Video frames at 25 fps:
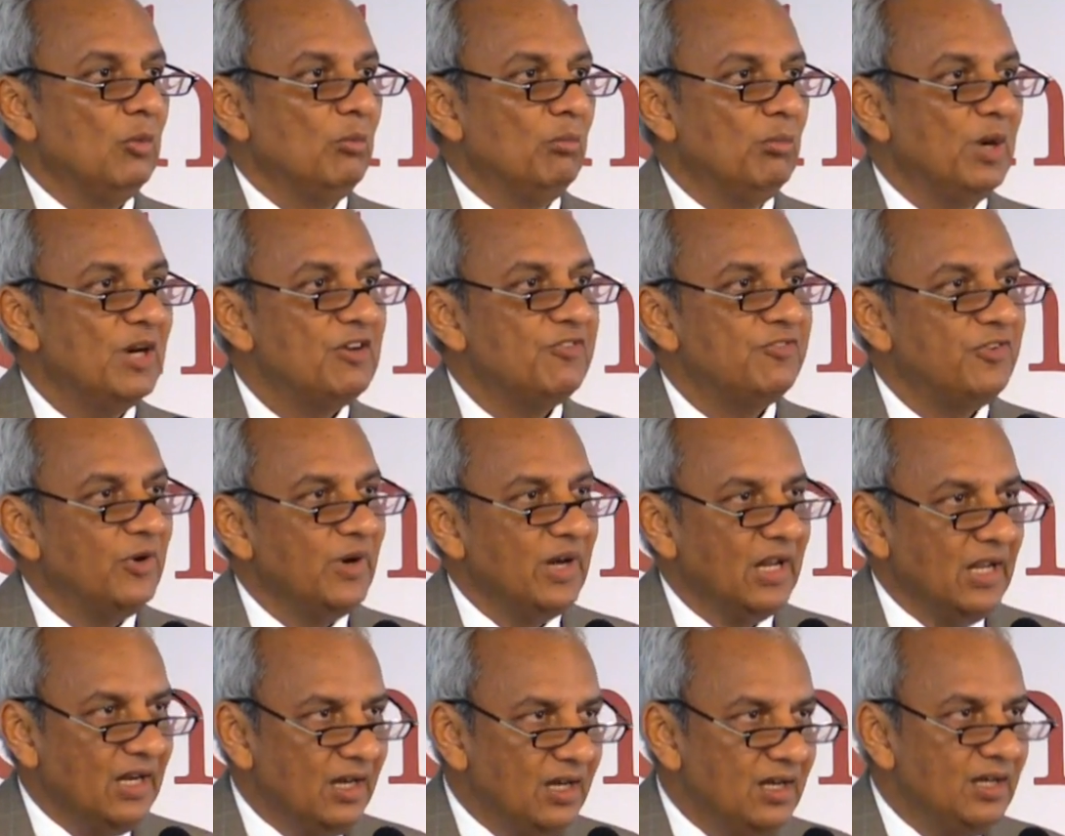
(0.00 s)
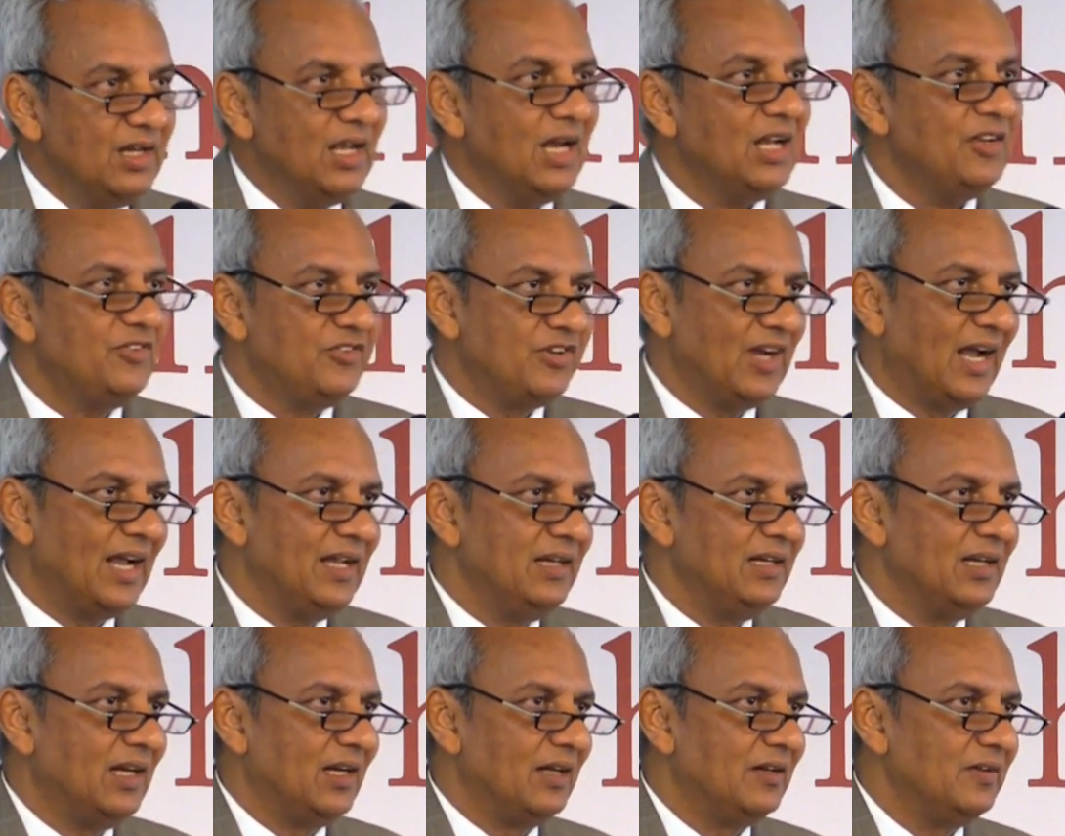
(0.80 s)
But for India,
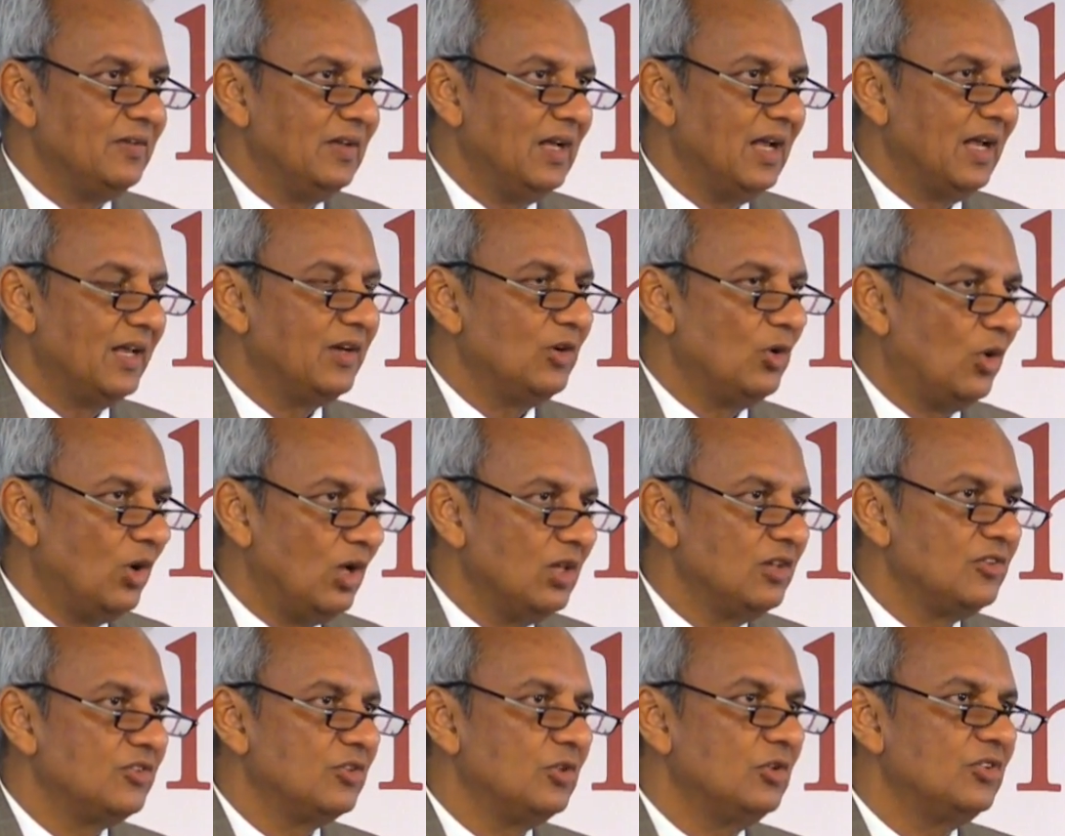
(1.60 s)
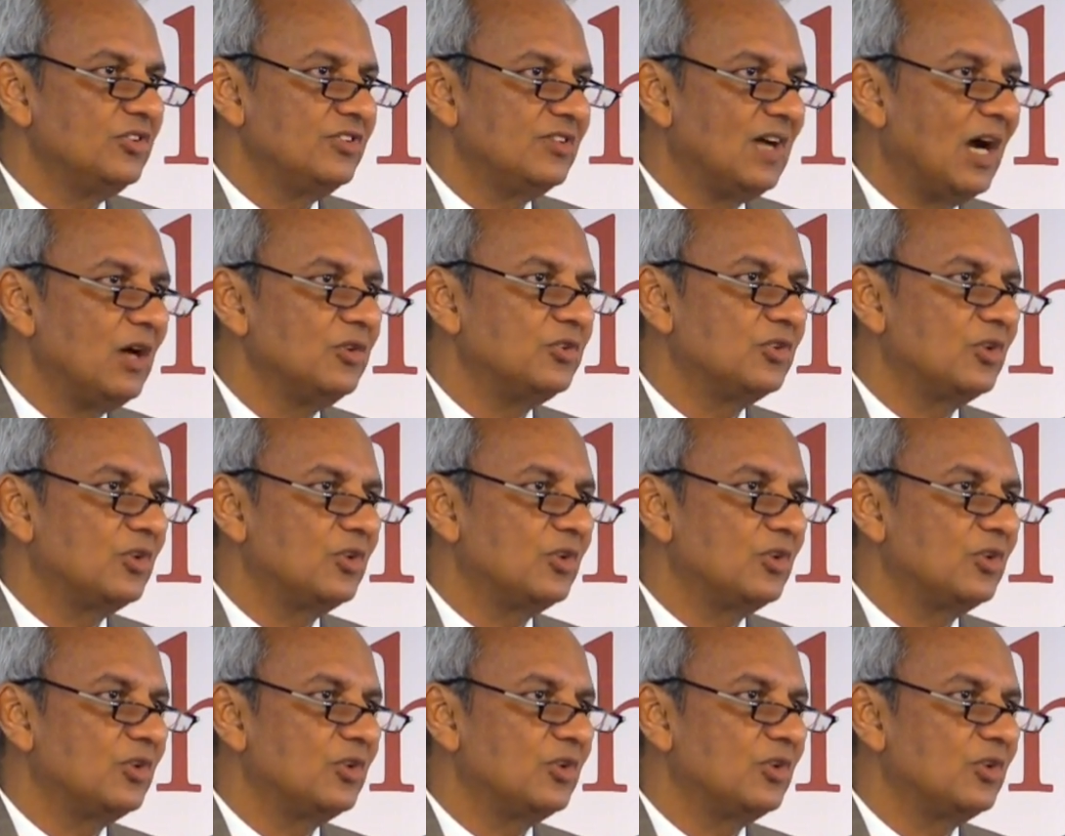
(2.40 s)
China, and also South